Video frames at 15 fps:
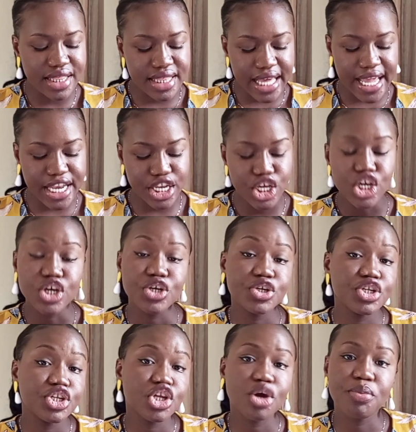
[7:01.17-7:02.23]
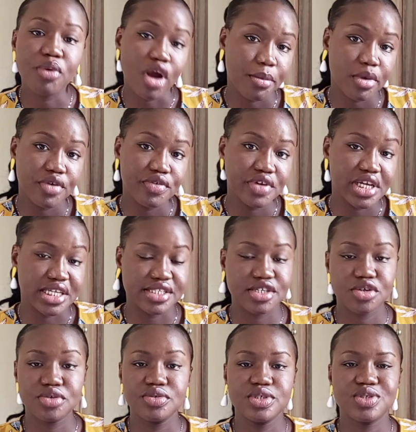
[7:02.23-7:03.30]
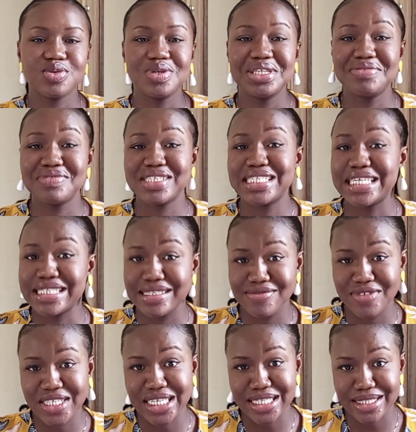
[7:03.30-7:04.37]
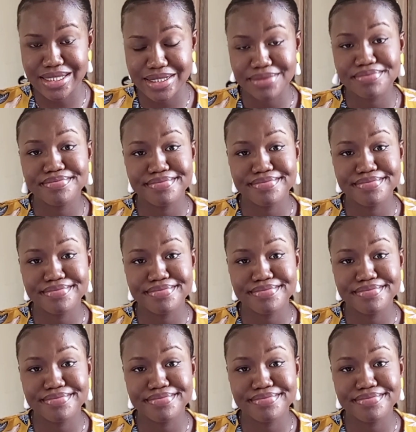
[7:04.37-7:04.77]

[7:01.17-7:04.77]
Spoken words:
Then you need your primary and secondary school leaving certificates.